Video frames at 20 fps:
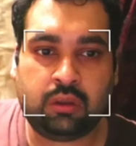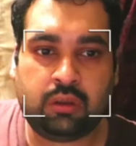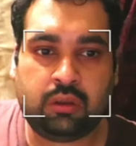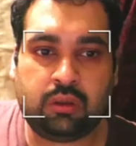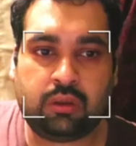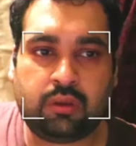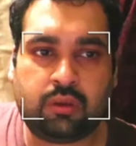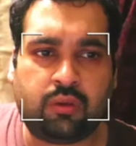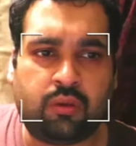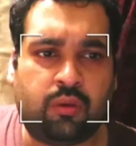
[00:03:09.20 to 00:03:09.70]

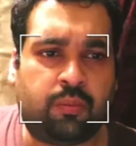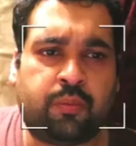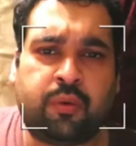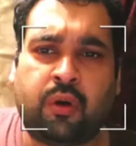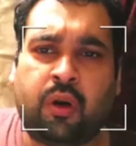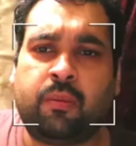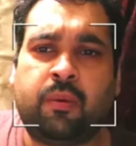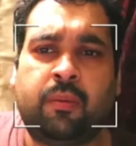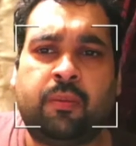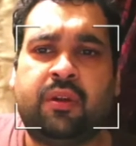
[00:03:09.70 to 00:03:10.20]
So
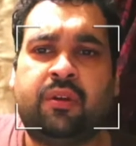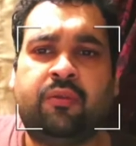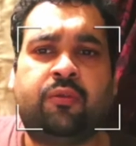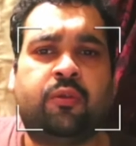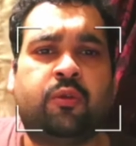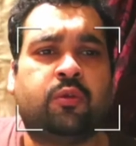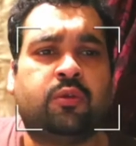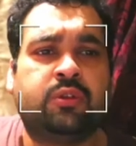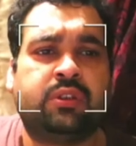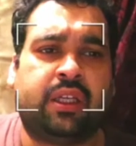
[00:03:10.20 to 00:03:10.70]
probably a
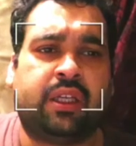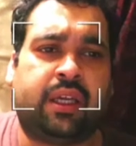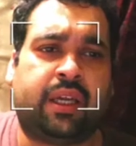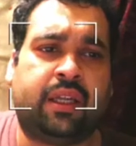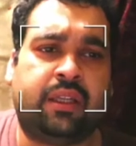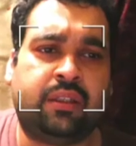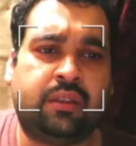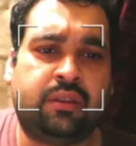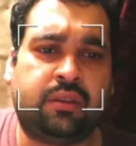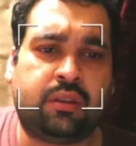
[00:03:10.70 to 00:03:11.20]
few
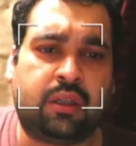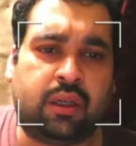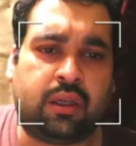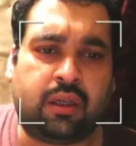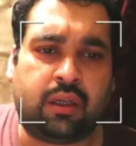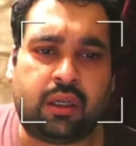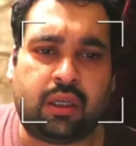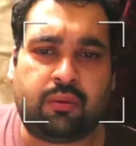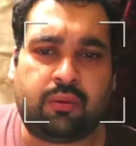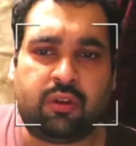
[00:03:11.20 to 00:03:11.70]
seconds and
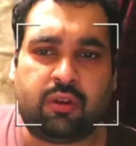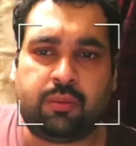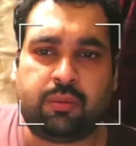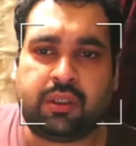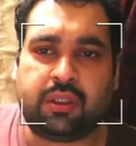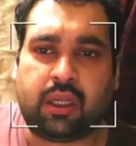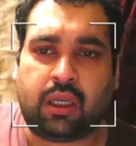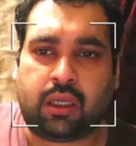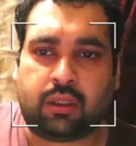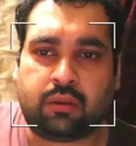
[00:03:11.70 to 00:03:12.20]
it will be done.